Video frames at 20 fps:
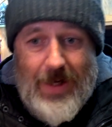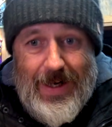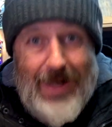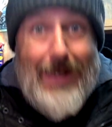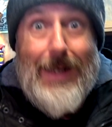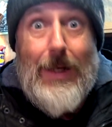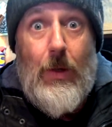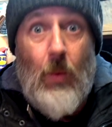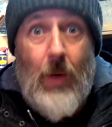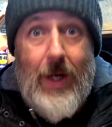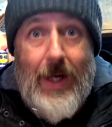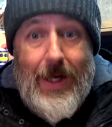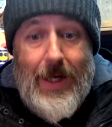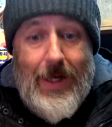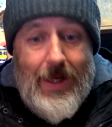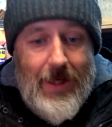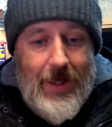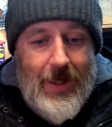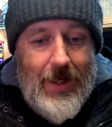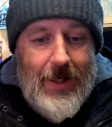
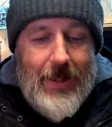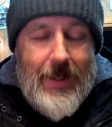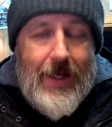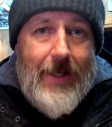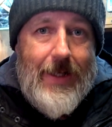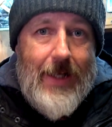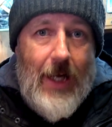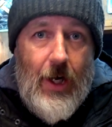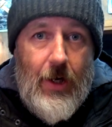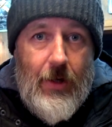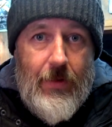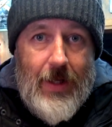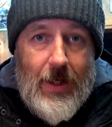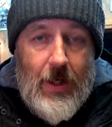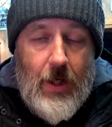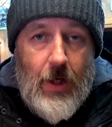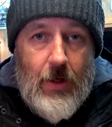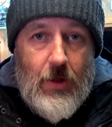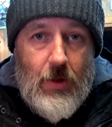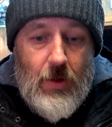anywhere, can go to their
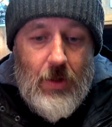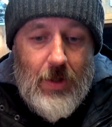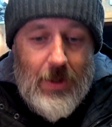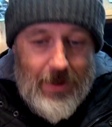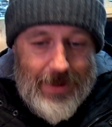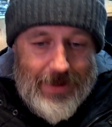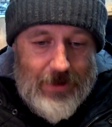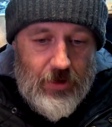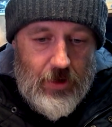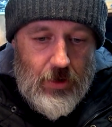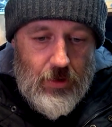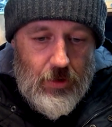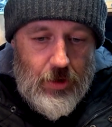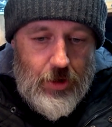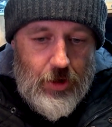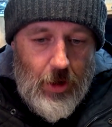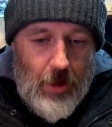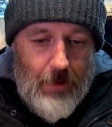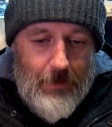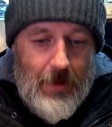local electrical
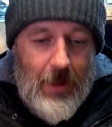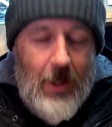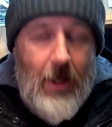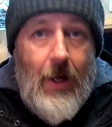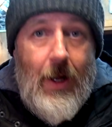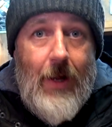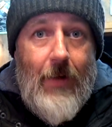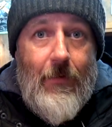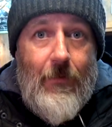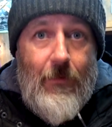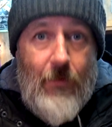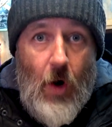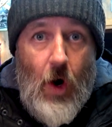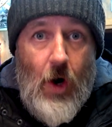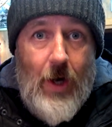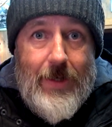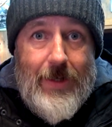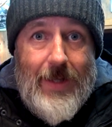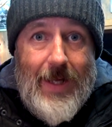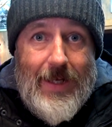shop,
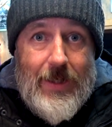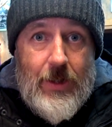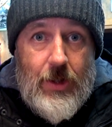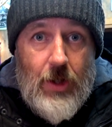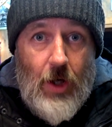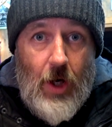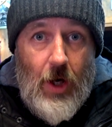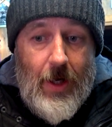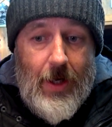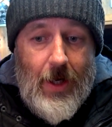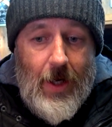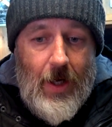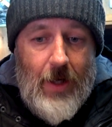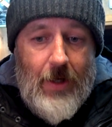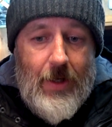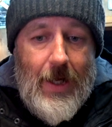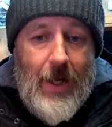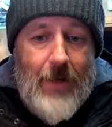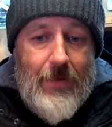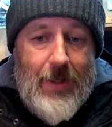find that
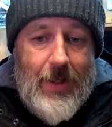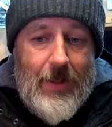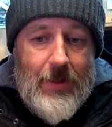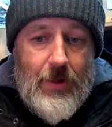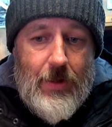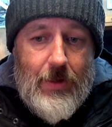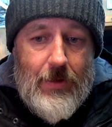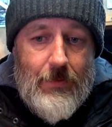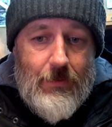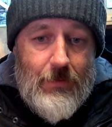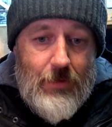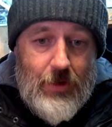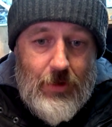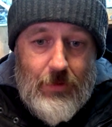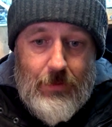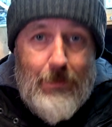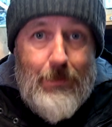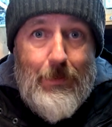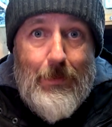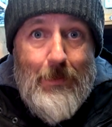diode and then
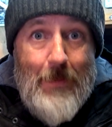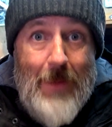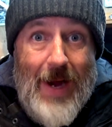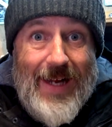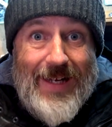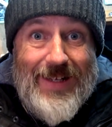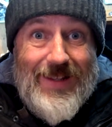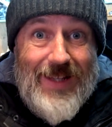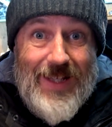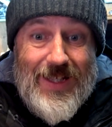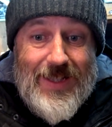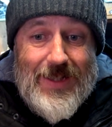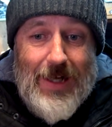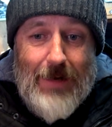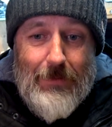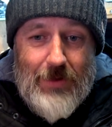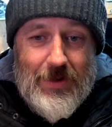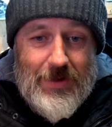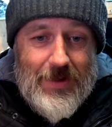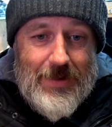make this
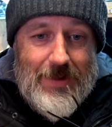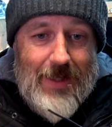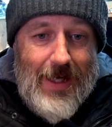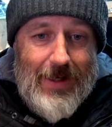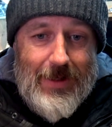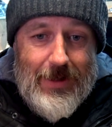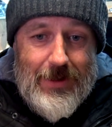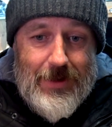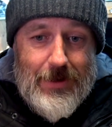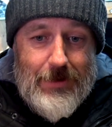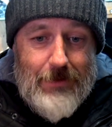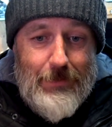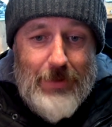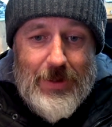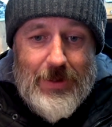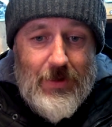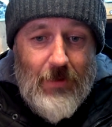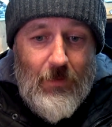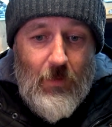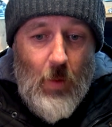up, because it's only just
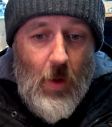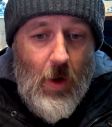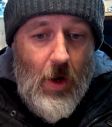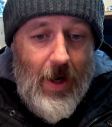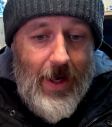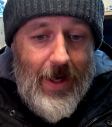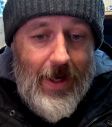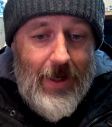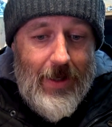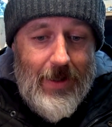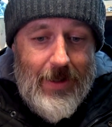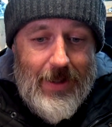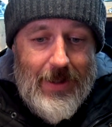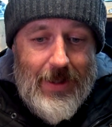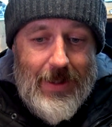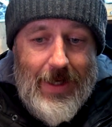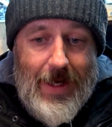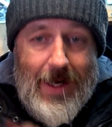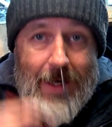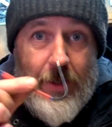bits of wire
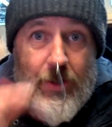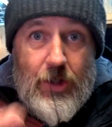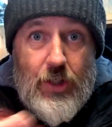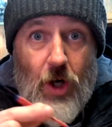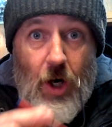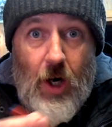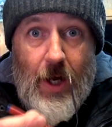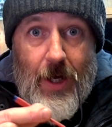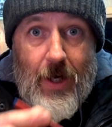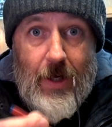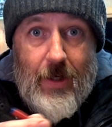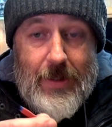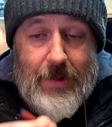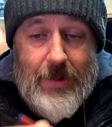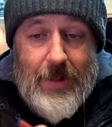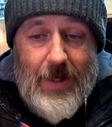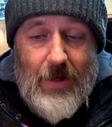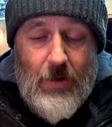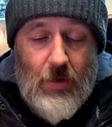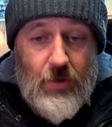and a diode in
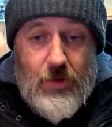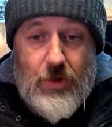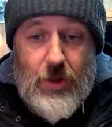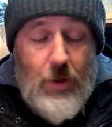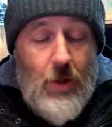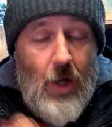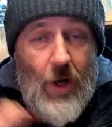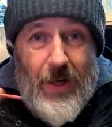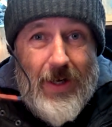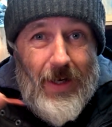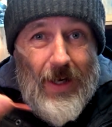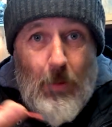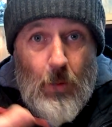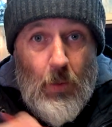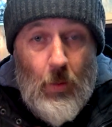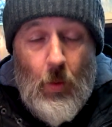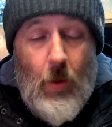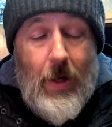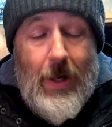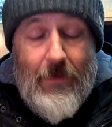there or 2, I don't know,
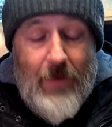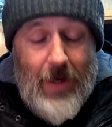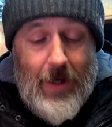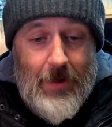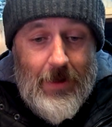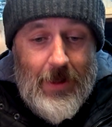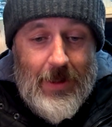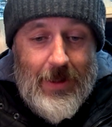whatever.